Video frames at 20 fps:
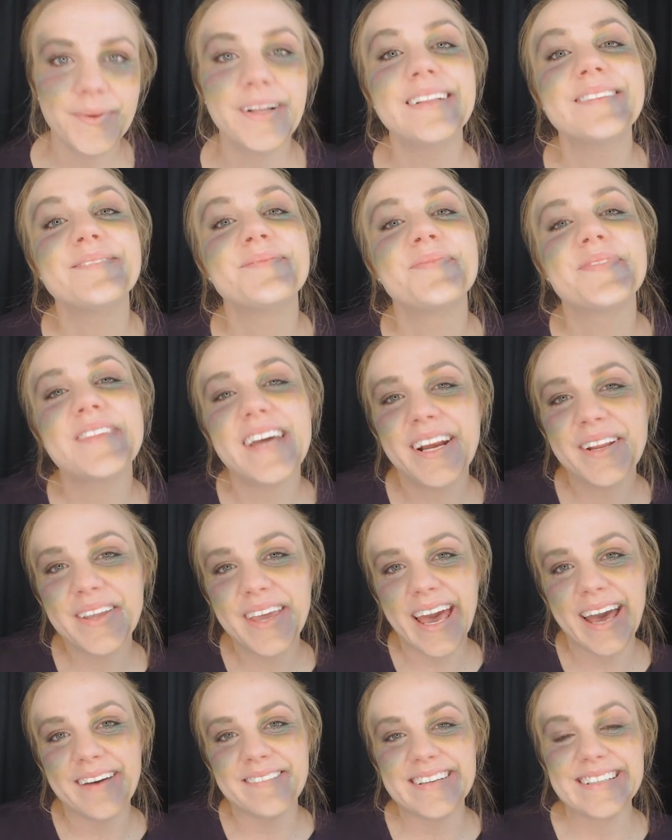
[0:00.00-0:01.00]
Well, there
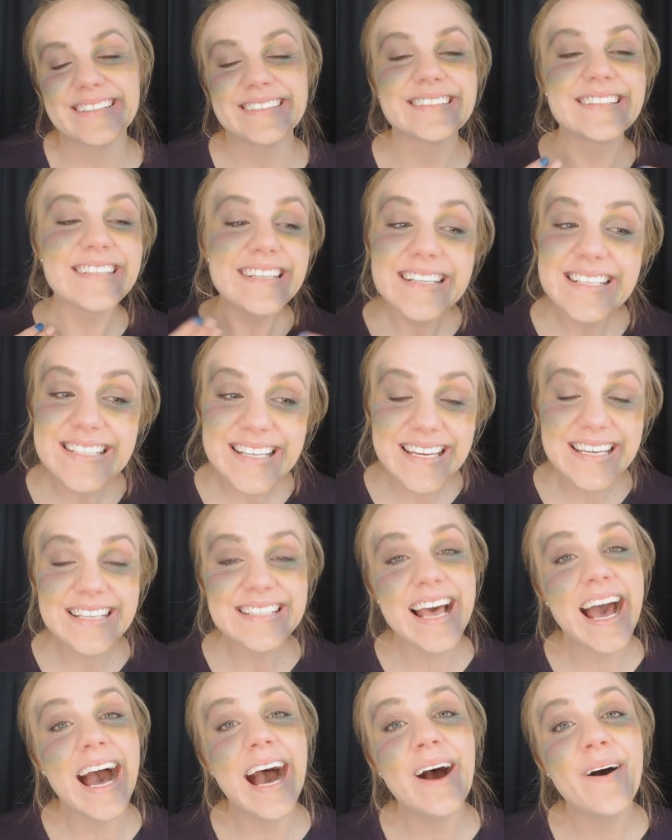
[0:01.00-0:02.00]
you have it. This
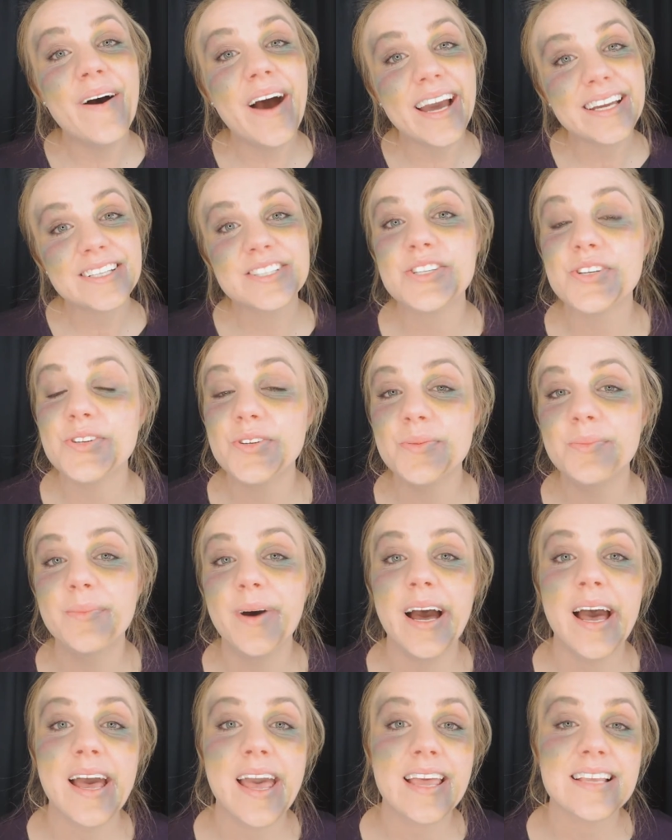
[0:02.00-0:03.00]
is how I do
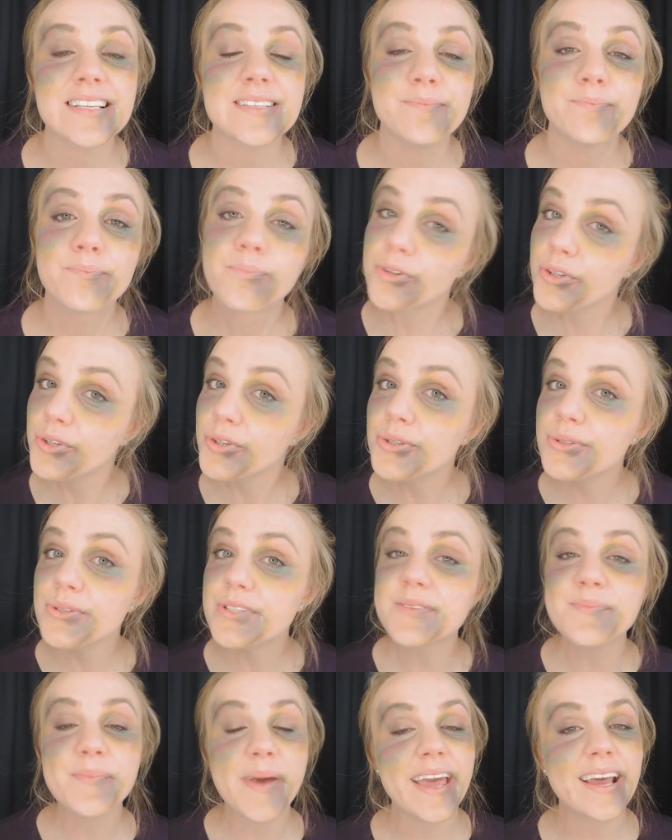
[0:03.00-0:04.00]
my
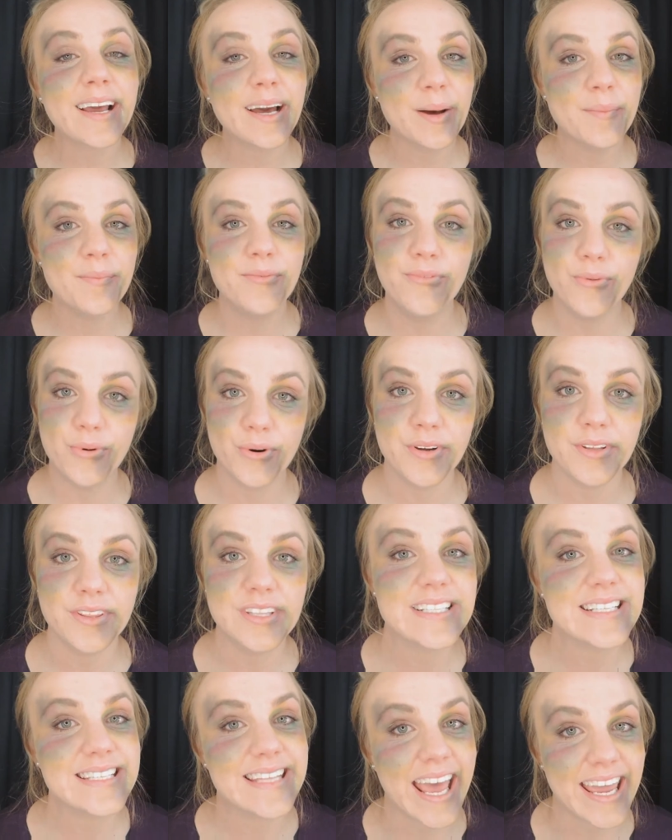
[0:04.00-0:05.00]
bruise makeup for
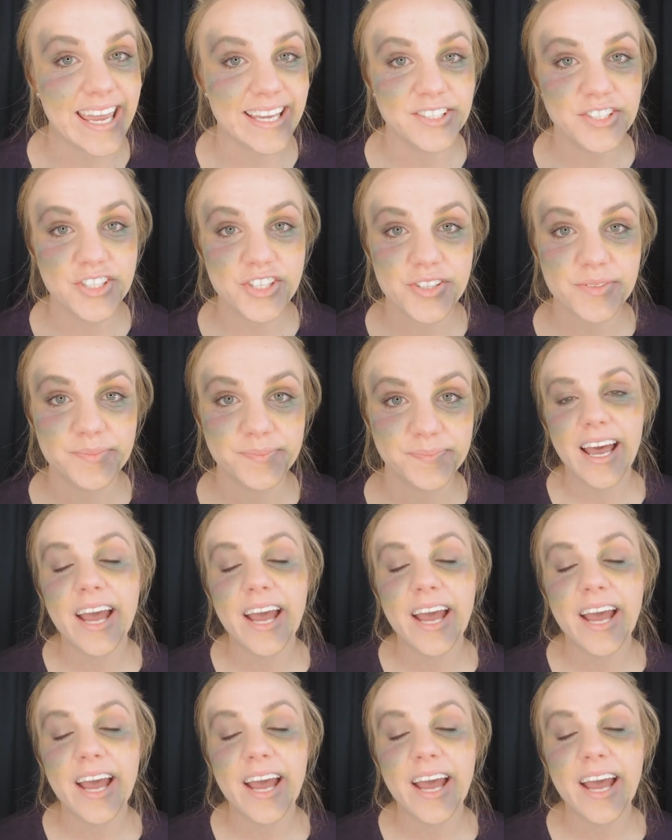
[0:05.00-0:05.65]
the stage.